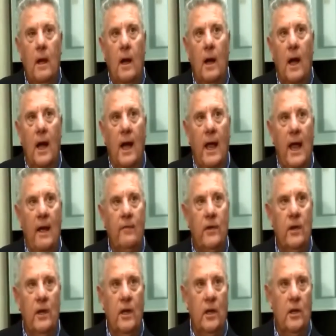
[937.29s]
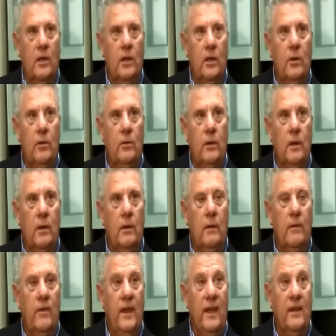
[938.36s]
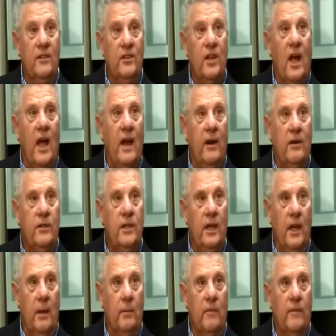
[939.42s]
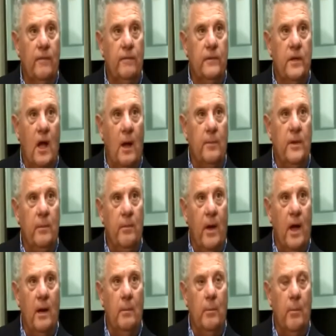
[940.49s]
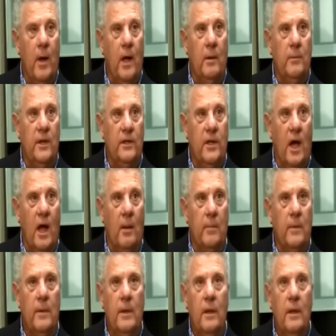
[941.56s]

uh, I have to include the entire team, top to bottom, bottom to top.